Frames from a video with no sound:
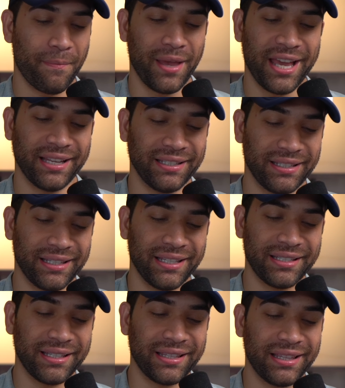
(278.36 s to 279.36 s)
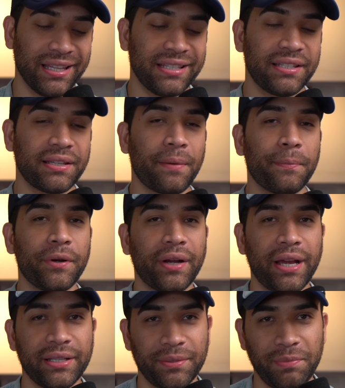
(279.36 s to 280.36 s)
man, this, this summer
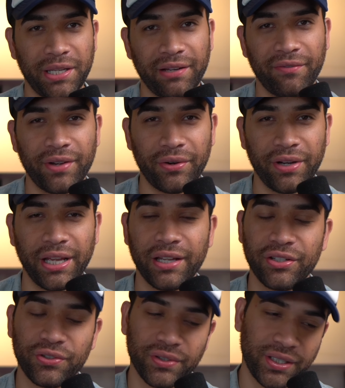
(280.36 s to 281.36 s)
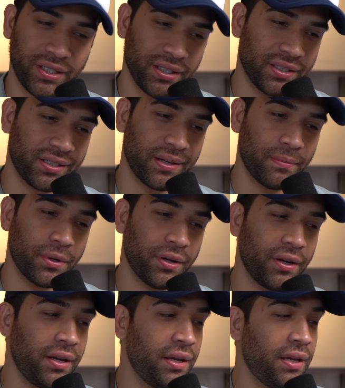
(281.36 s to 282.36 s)
has been a very interesting
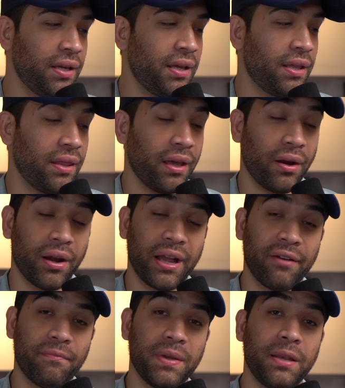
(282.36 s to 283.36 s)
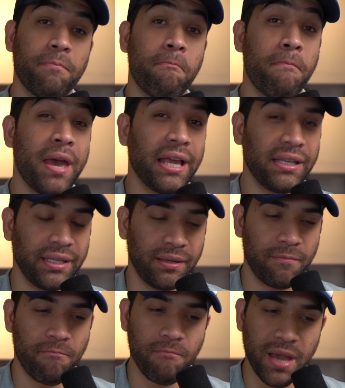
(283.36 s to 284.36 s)
summer. There have been many,
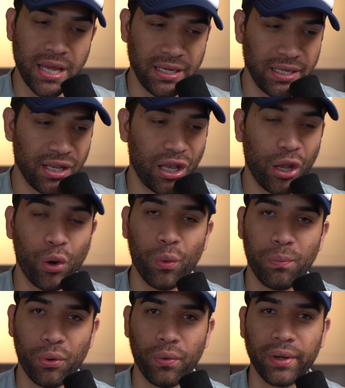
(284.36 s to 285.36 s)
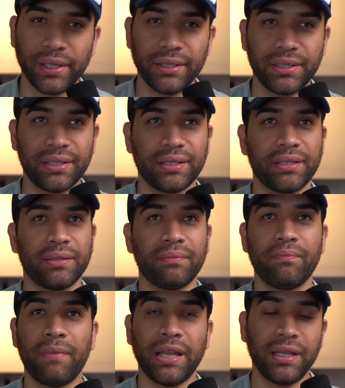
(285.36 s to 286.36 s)
many low points,
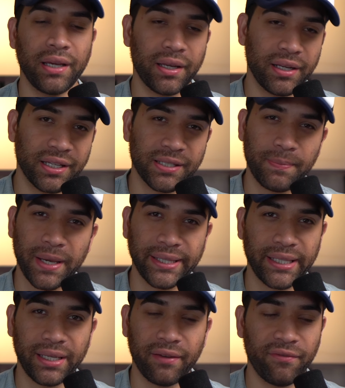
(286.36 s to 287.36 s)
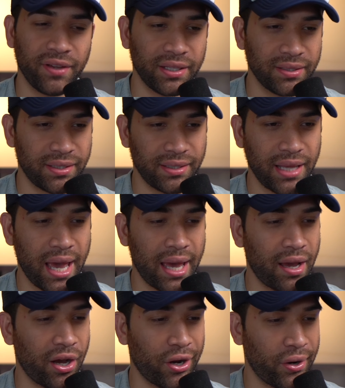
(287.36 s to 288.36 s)
many unexpected events
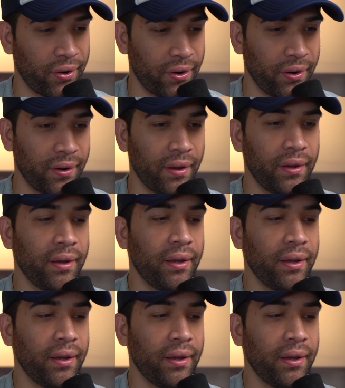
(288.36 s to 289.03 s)
that occurred,